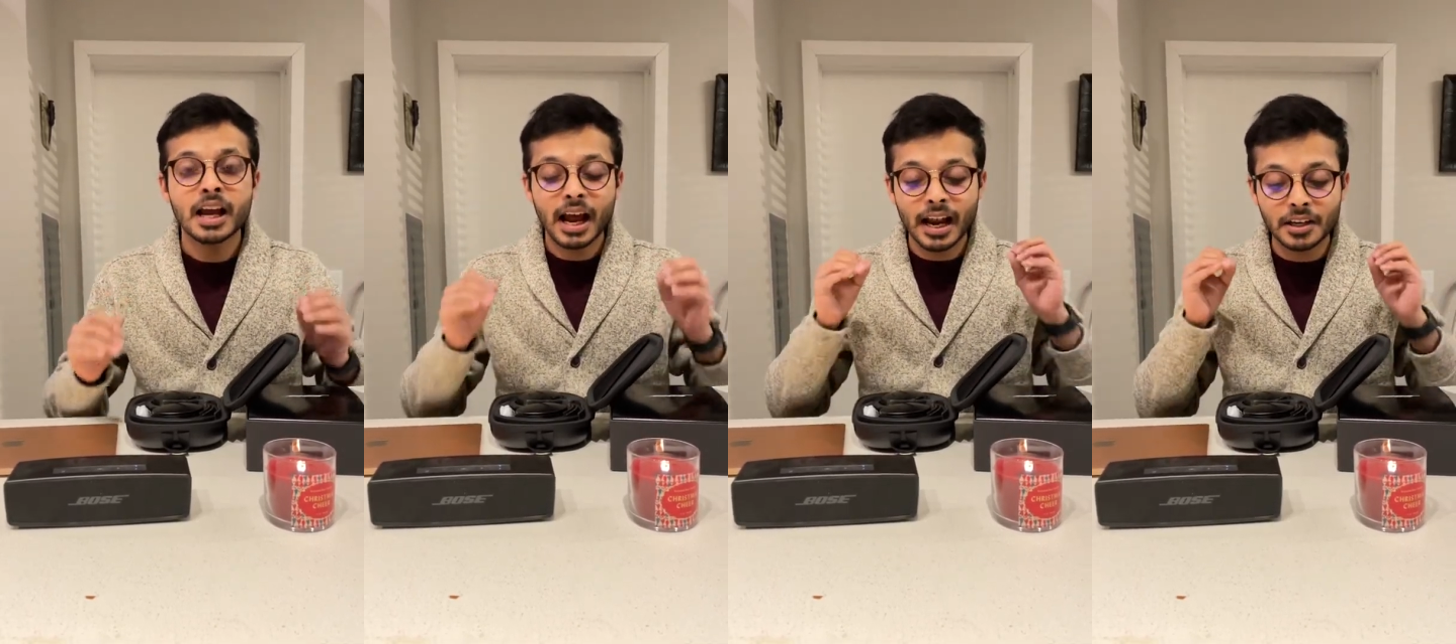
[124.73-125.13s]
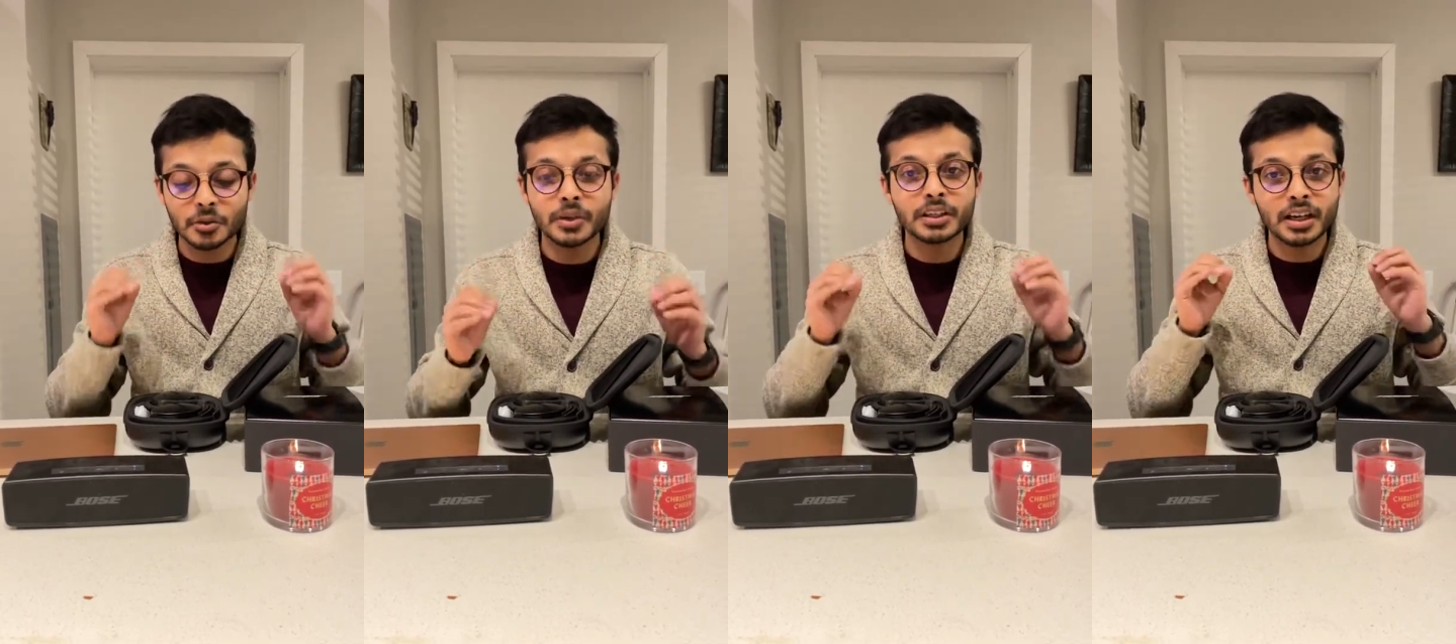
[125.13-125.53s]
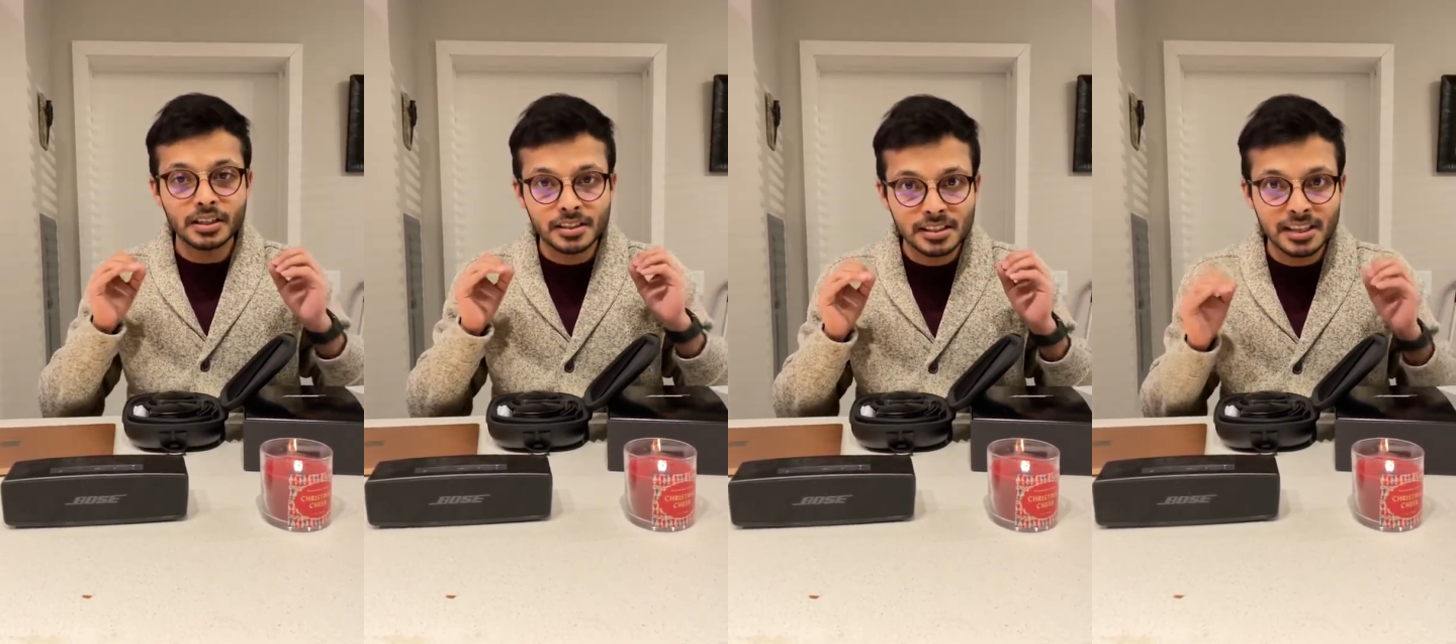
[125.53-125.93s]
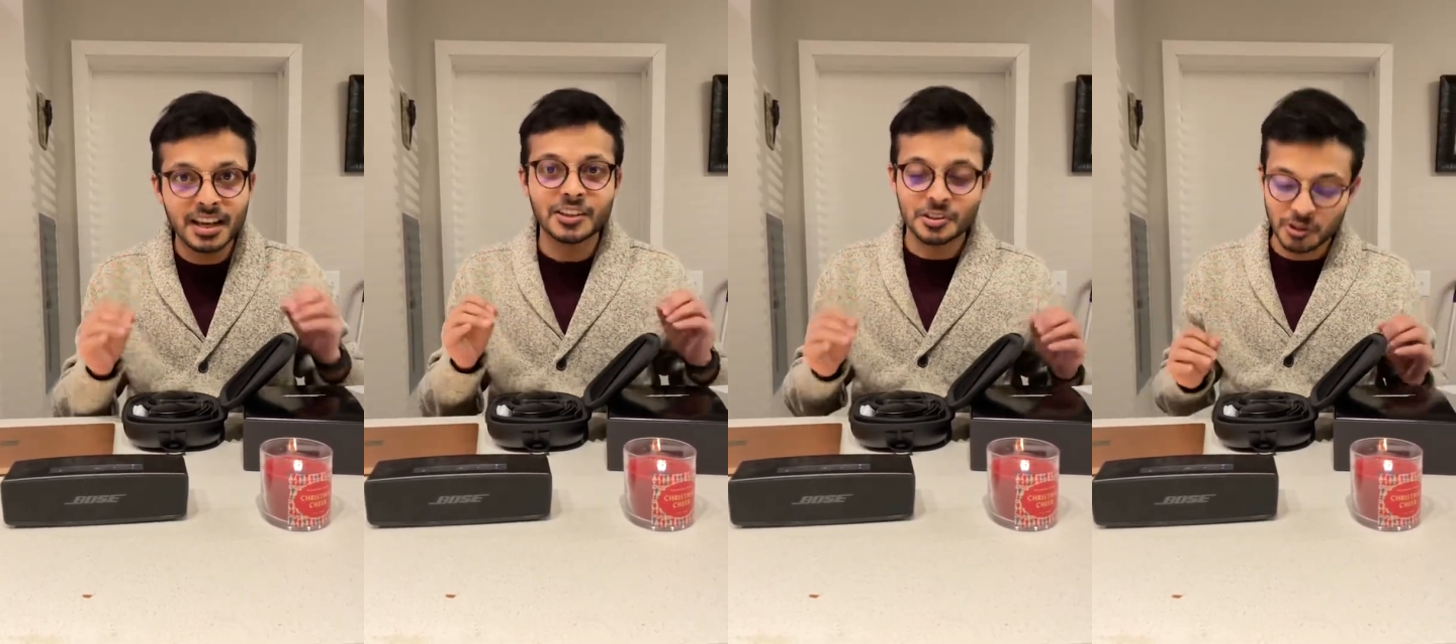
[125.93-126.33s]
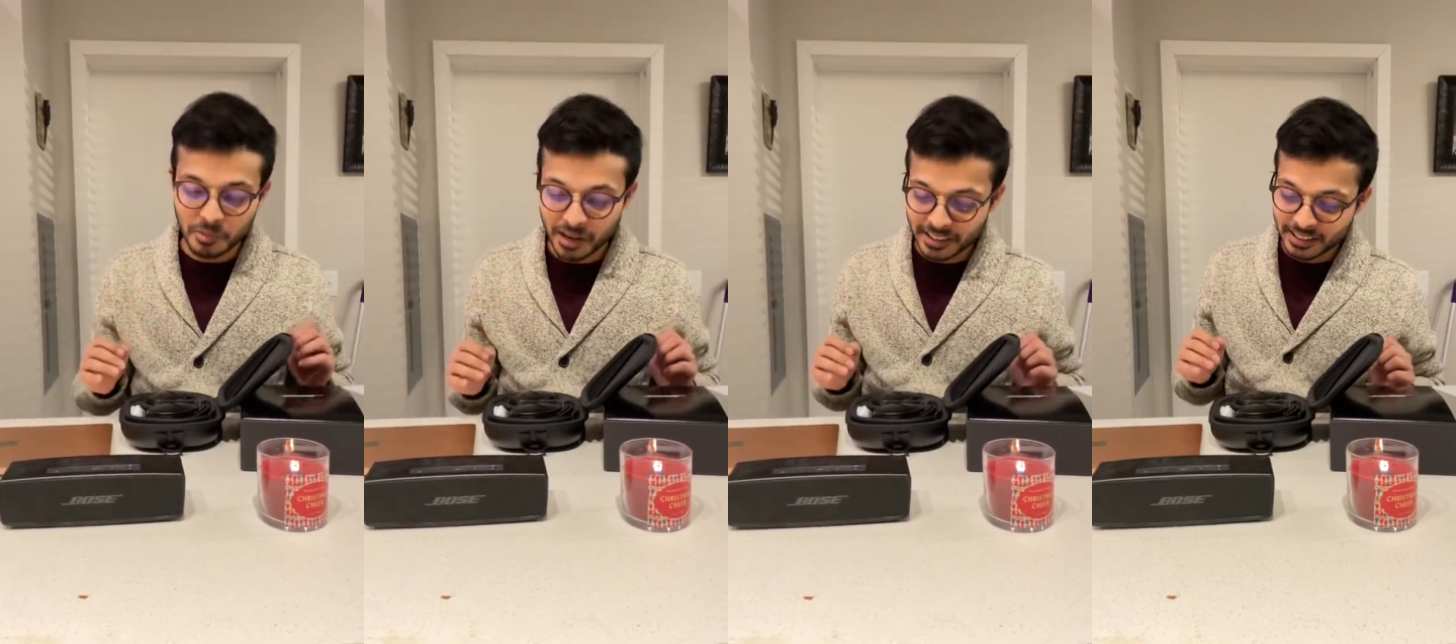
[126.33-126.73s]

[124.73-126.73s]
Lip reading: and doing a stellar job at it.